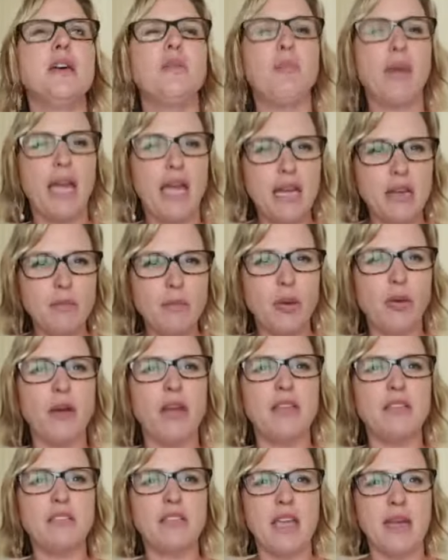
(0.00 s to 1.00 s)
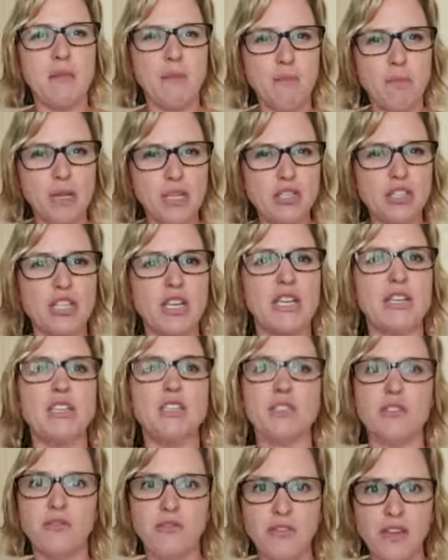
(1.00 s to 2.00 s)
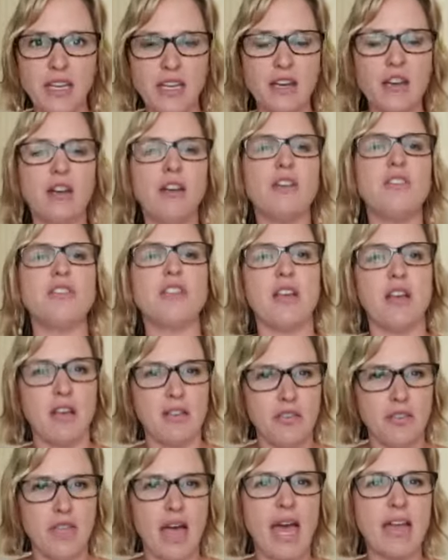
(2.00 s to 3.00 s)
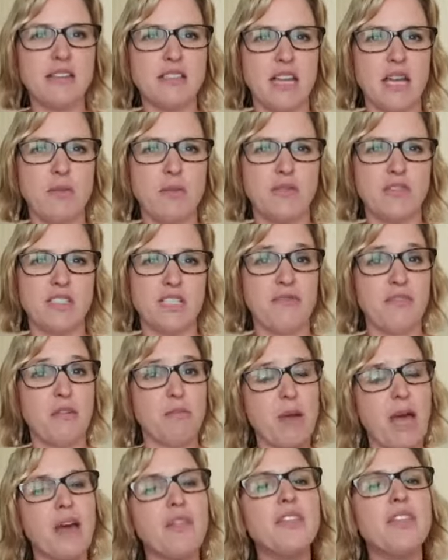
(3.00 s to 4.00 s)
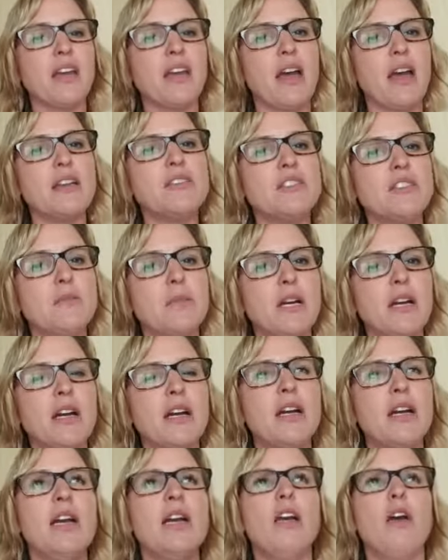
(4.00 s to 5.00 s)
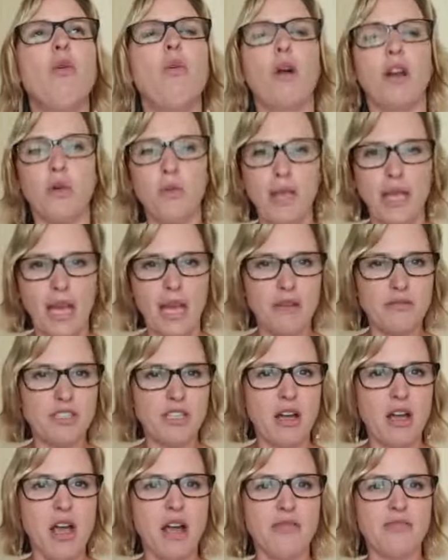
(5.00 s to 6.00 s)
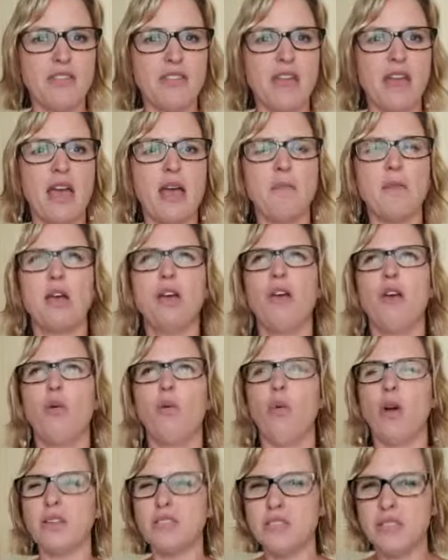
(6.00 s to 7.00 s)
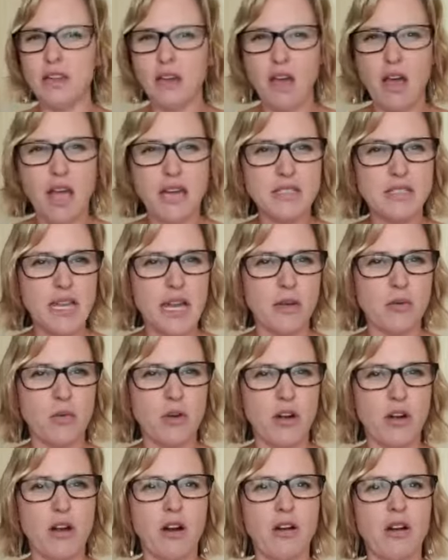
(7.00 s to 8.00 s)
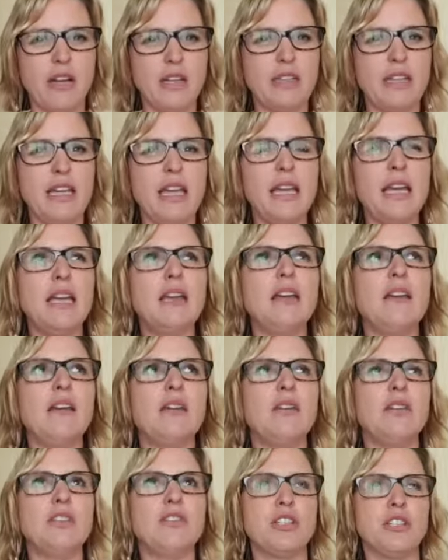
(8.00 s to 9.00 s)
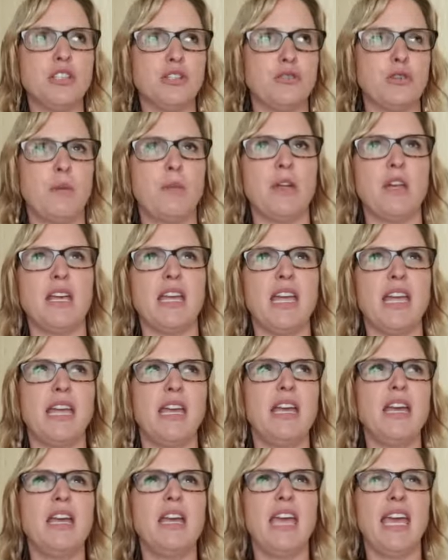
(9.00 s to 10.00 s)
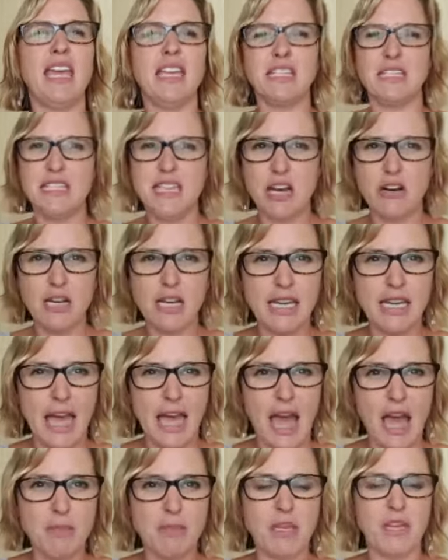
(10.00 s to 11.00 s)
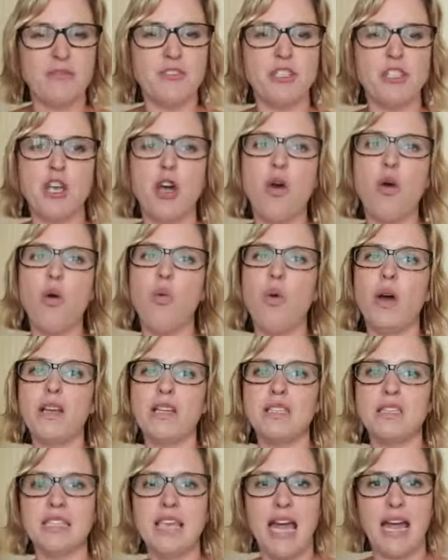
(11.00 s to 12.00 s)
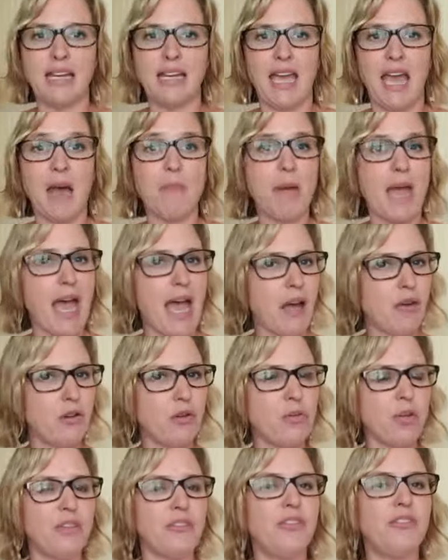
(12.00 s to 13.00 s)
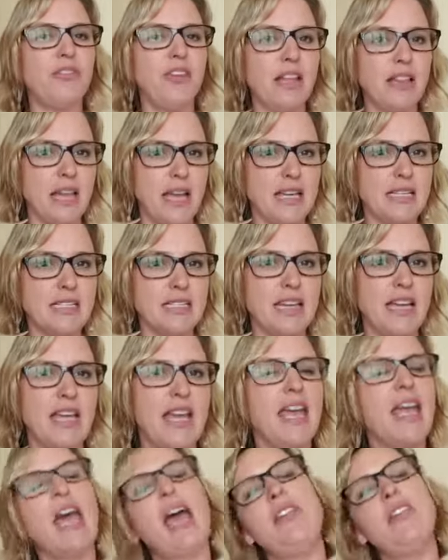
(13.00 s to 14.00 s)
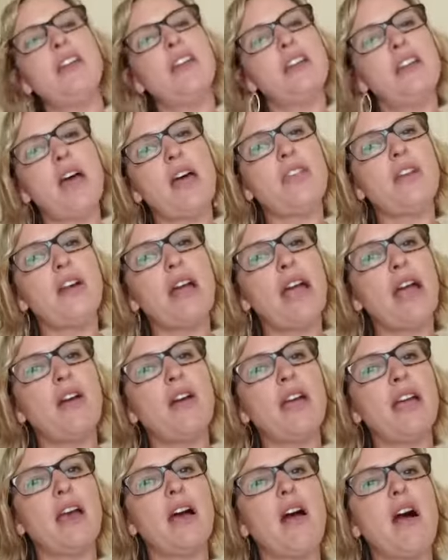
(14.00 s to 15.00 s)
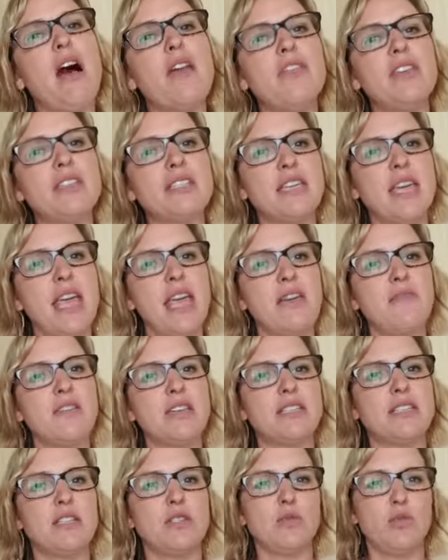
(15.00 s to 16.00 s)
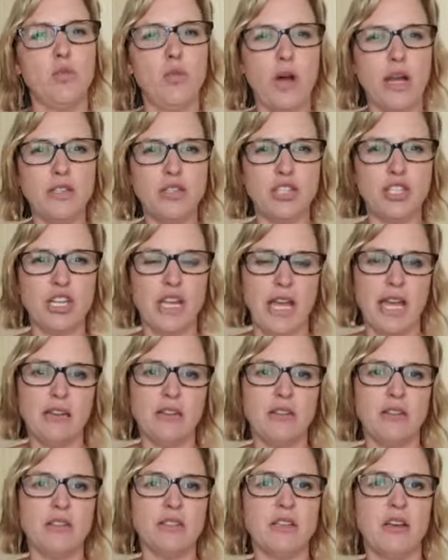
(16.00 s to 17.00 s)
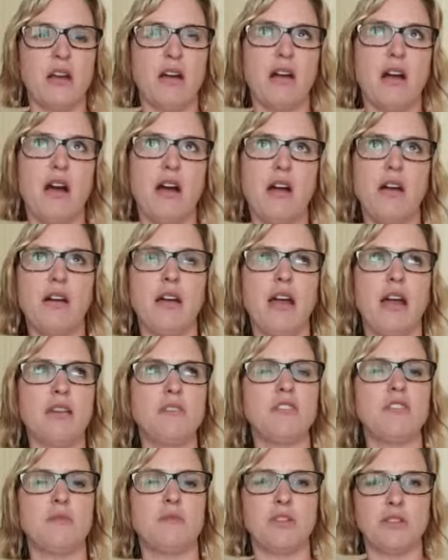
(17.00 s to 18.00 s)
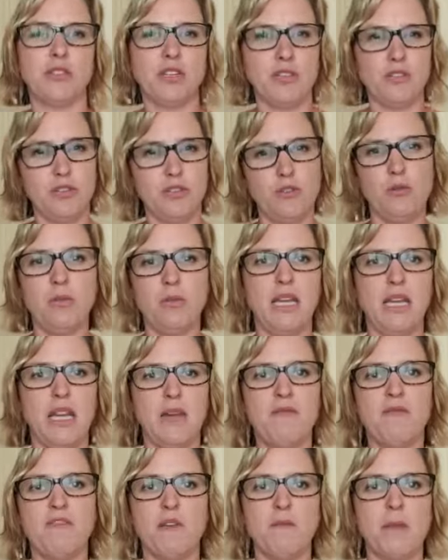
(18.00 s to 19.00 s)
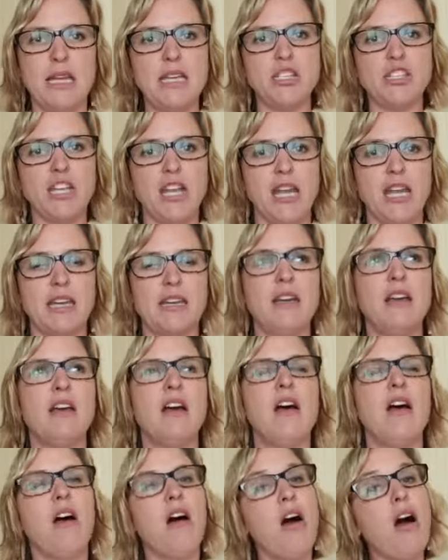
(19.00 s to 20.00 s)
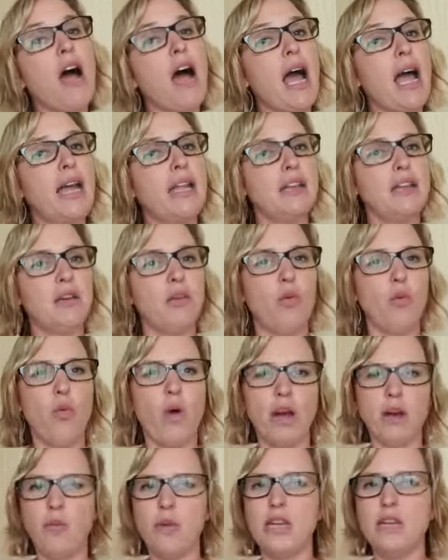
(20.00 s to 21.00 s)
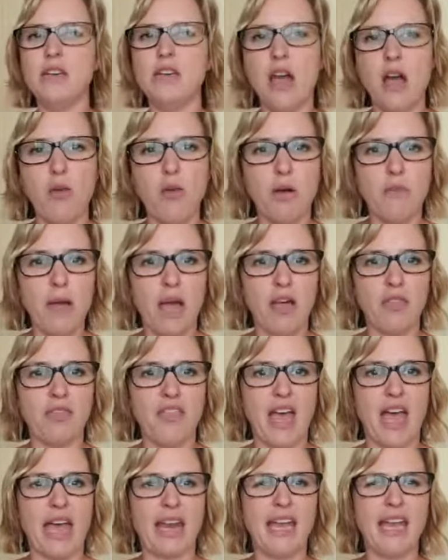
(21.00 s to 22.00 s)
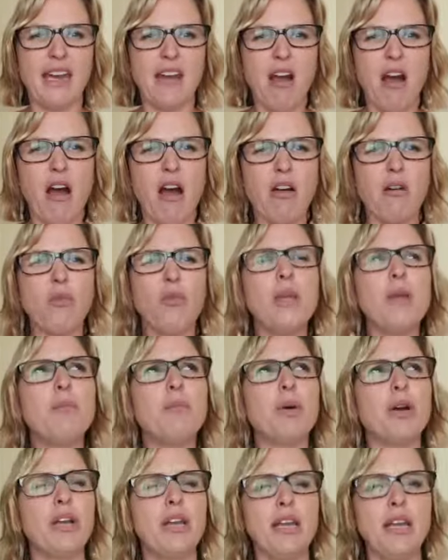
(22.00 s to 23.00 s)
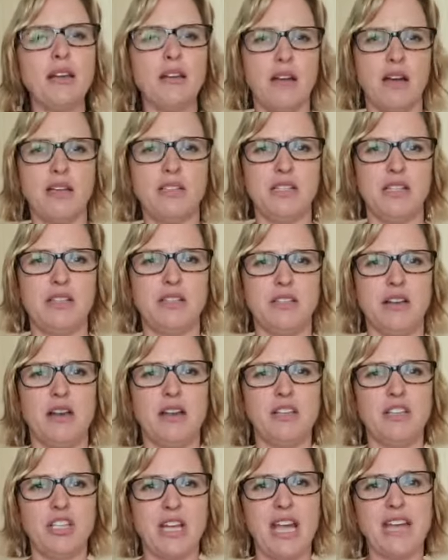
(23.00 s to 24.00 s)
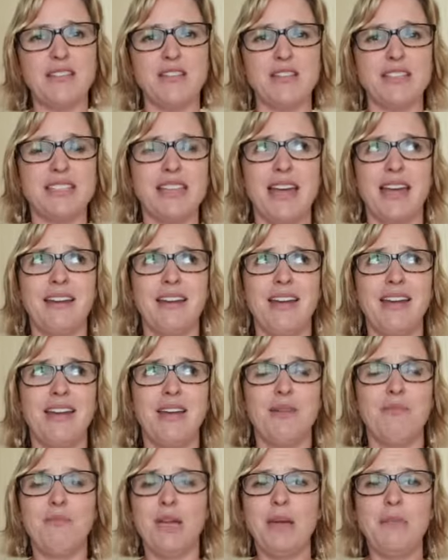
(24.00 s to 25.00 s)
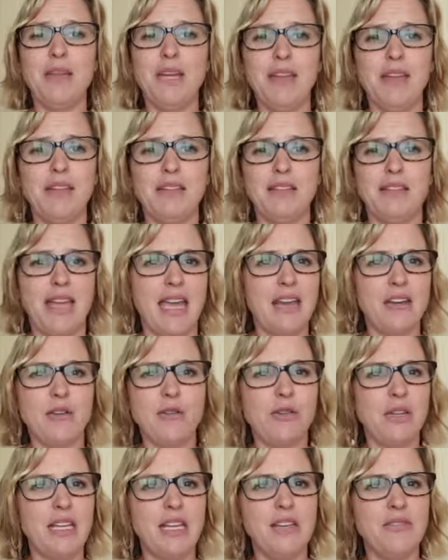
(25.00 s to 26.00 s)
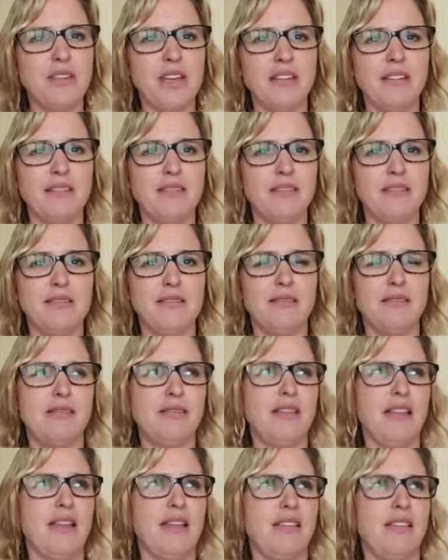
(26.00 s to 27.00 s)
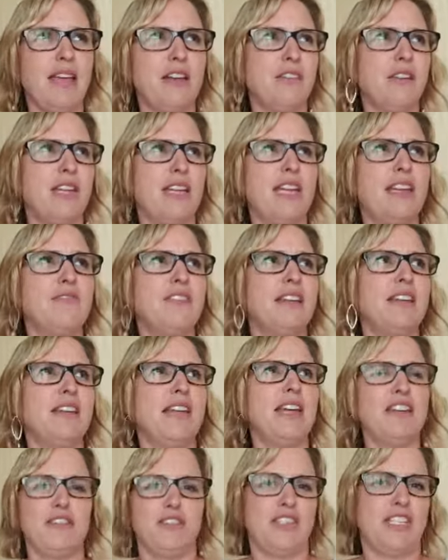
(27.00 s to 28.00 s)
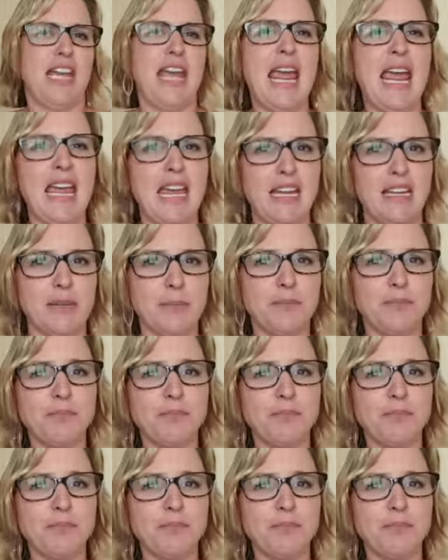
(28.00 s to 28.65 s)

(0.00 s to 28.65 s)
pain points, ambitions, fears, that type of stuff about the customer? What do we have to offer them? What's the content we're currently distributing? Is there a gap? If so, what is that gap? How do we fill it? And then another area on this canvas is what channels are our customers consuming information on? What do we know about that? And are we putting content on channels that maybe they don't even entertain?